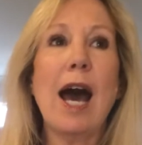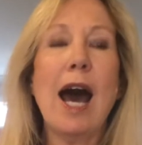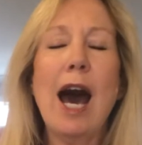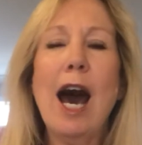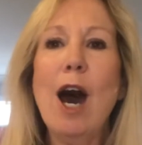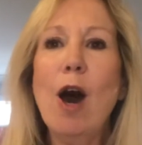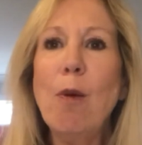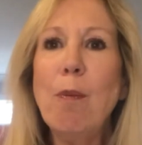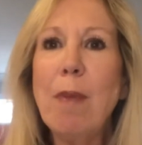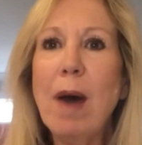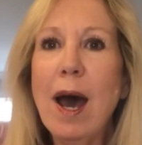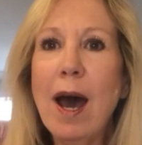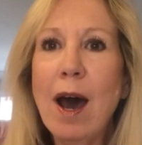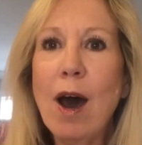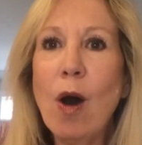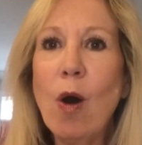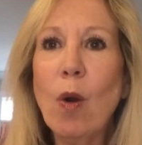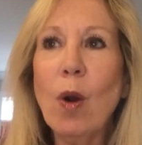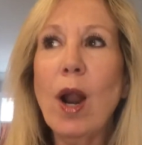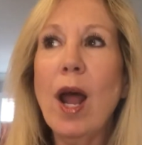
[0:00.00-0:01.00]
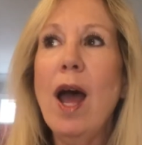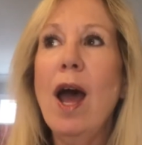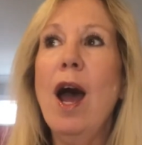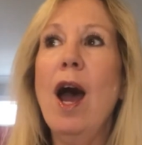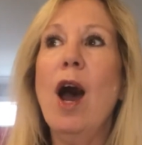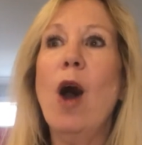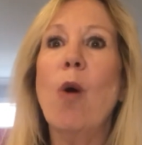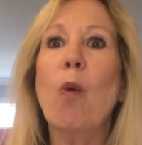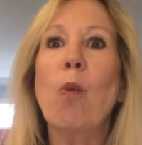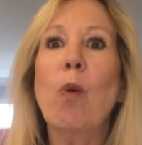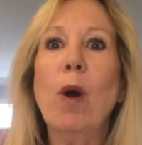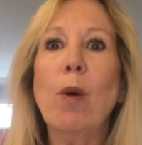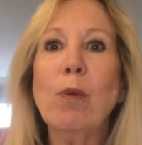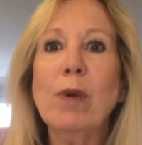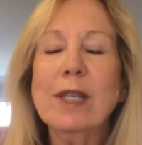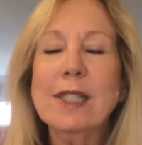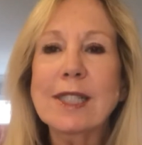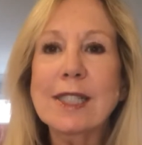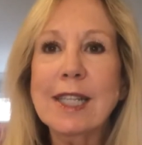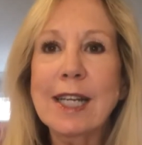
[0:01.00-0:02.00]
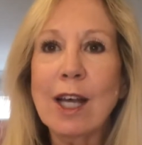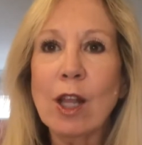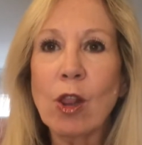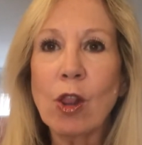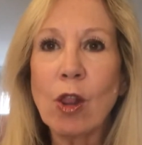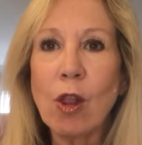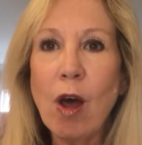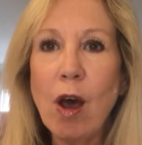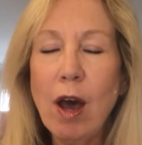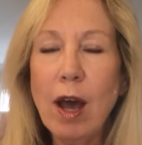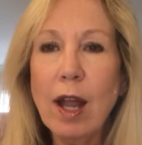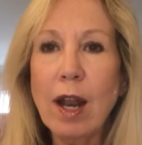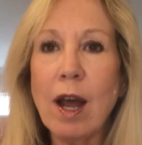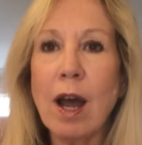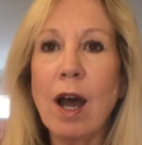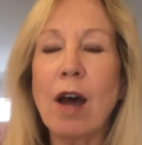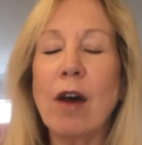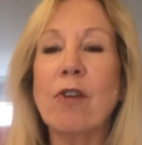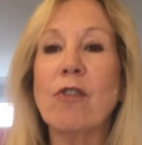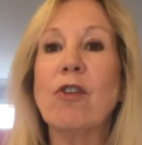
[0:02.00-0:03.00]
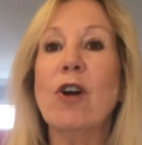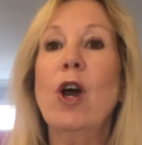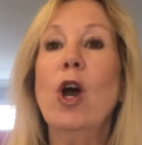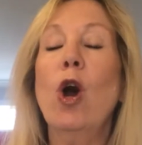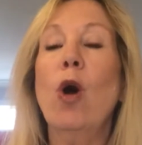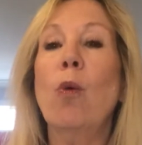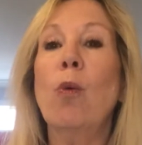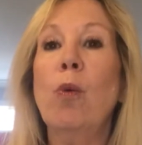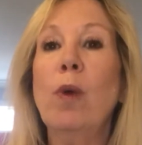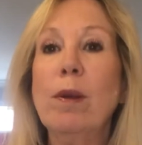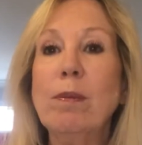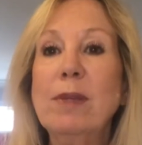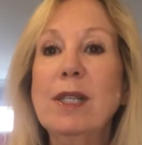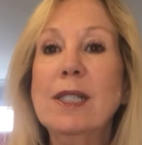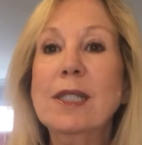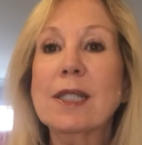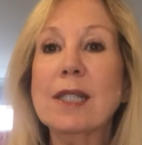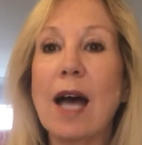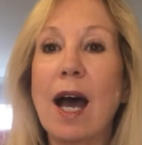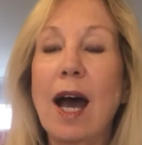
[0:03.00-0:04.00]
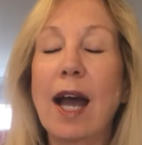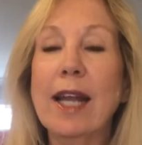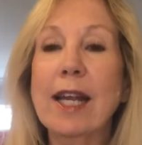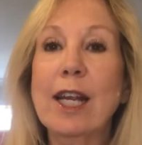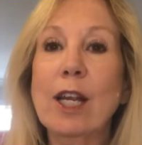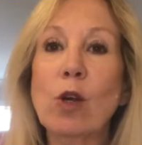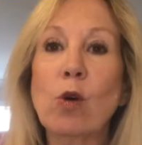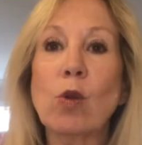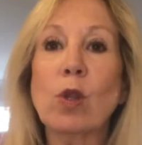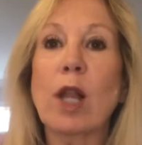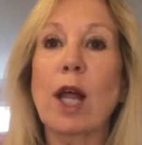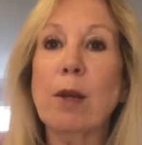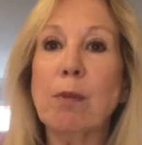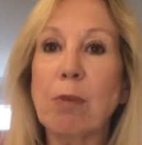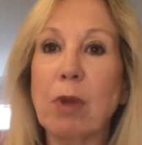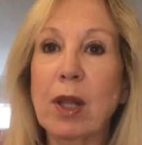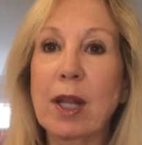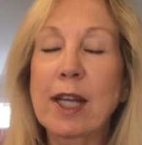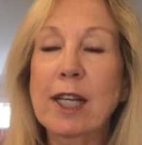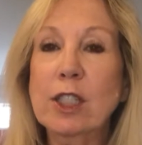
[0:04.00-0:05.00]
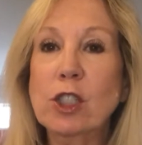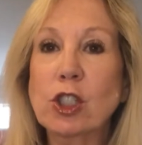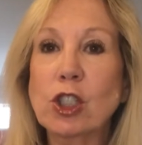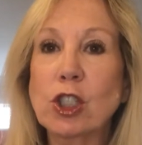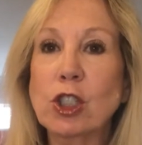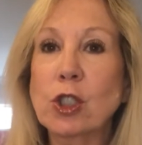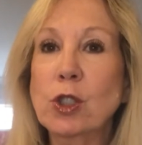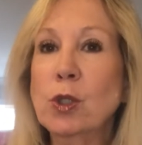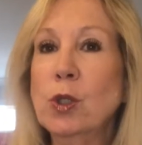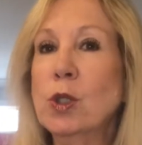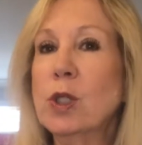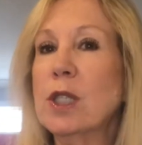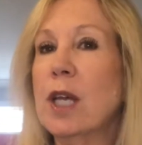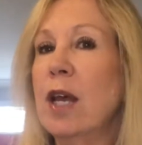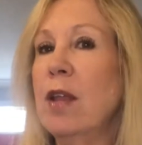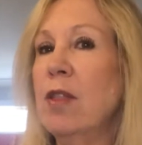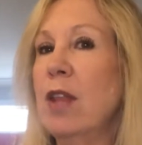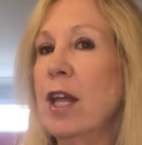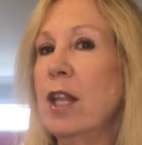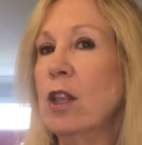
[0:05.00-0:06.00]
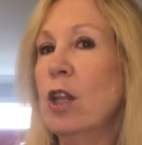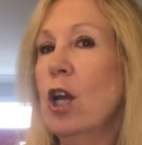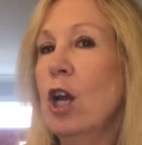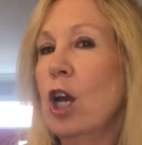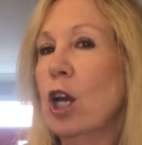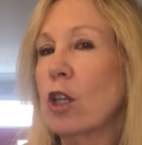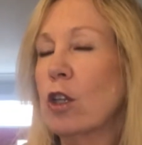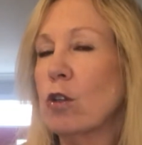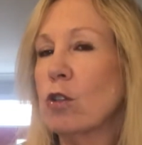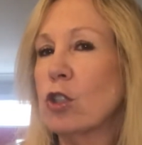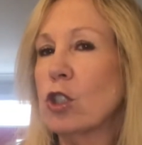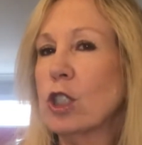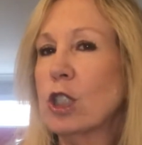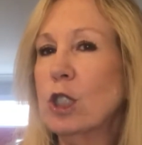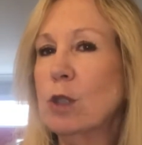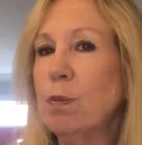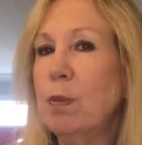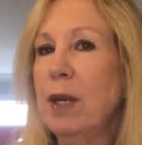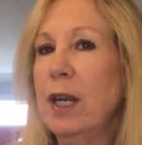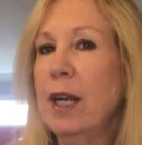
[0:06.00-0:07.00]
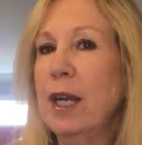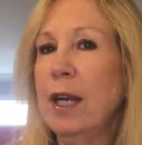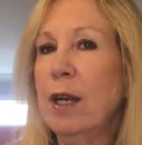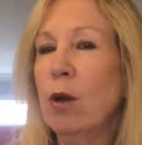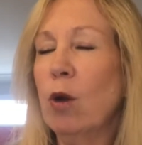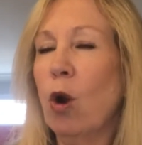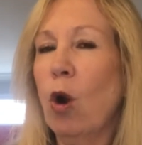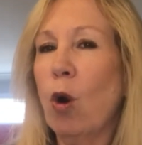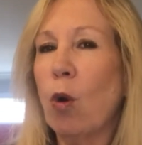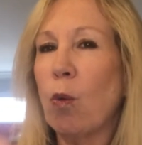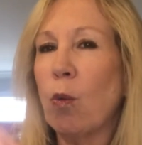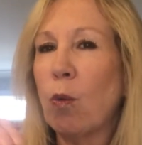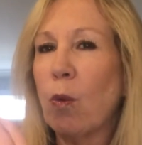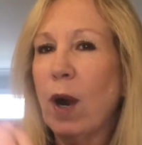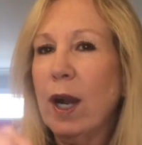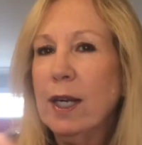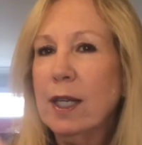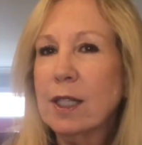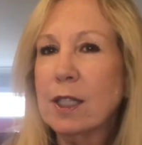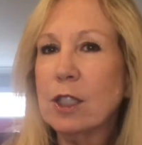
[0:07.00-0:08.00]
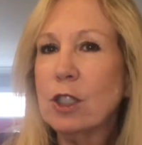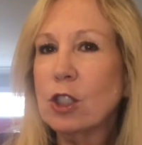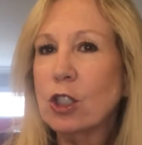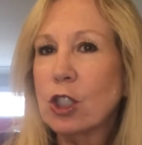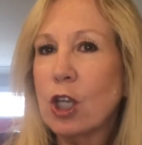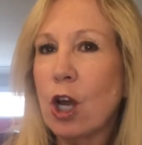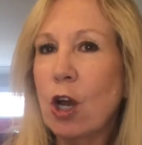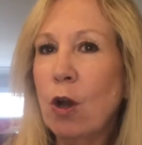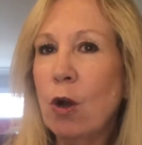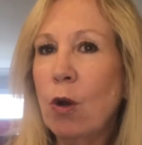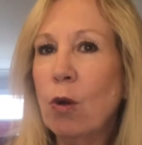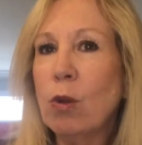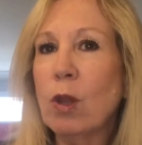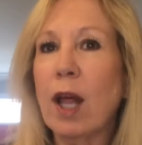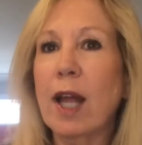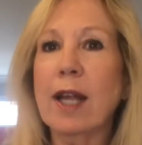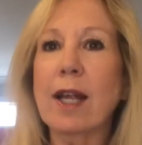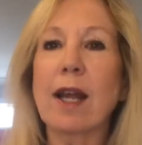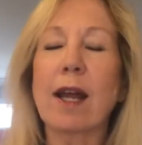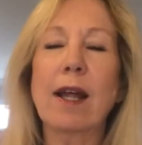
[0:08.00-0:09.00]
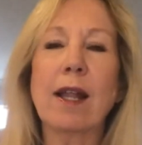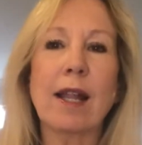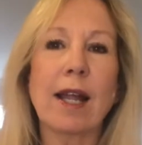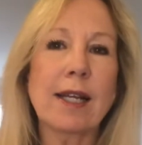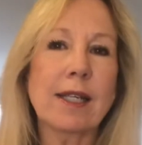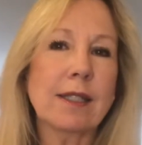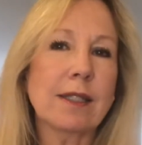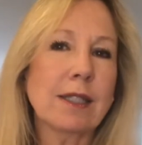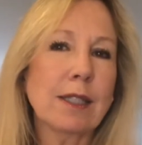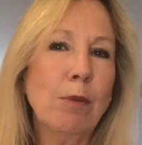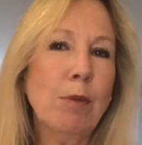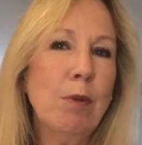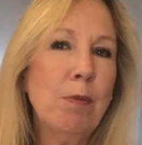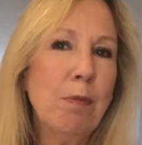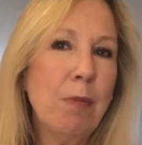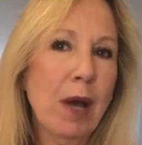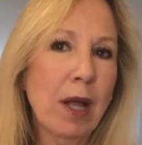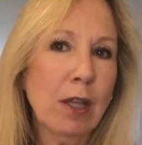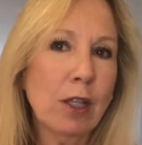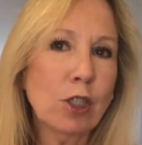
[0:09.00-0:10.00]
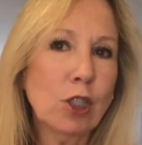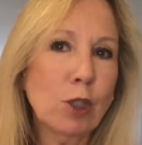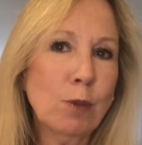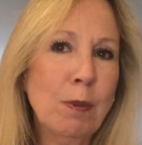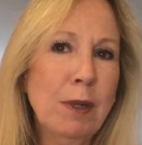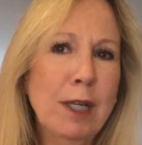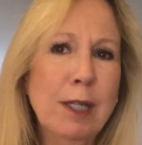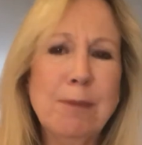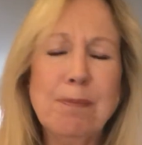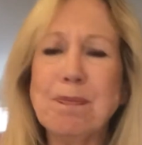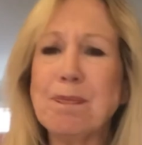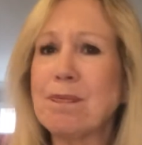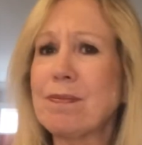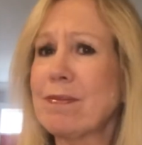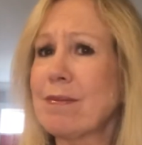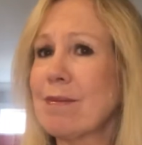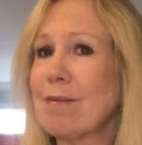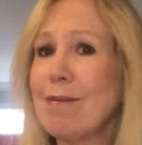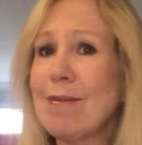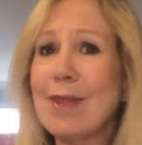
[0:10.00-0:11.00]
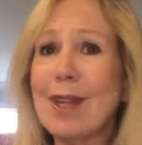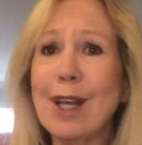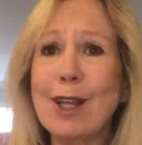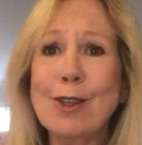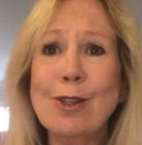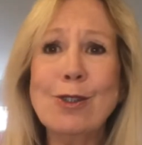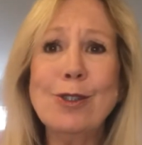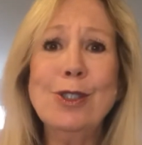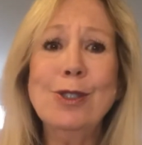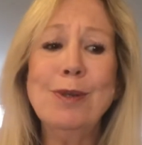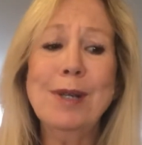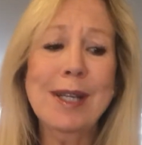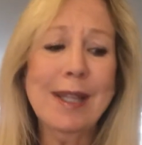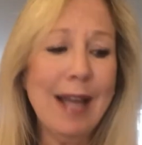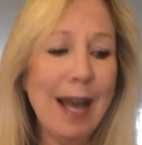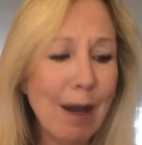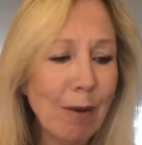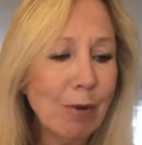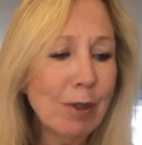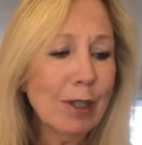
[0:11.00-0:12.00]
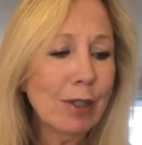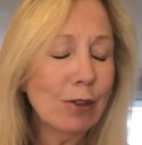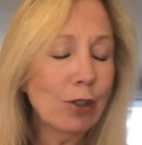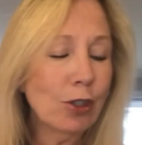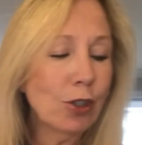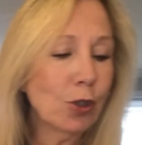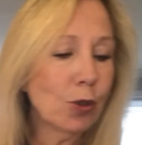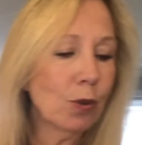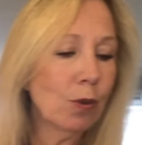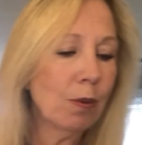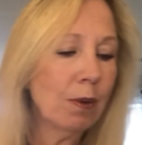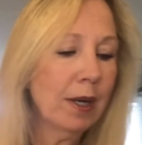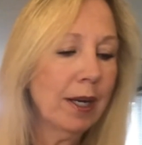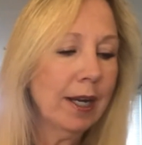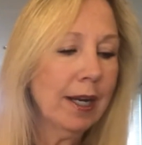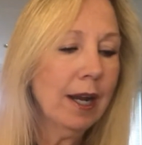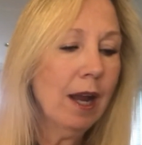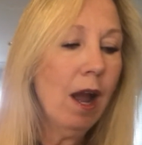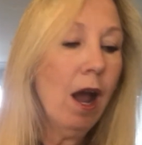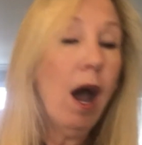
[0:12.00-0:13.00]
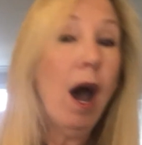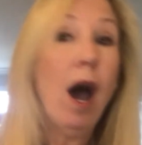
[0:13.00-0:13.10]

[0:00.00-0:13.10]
How about what we see a lot of, women's high-heeled like plain shoes, and then they'll just be right at the toe, like some embellishment. They're doing that with their jewelry.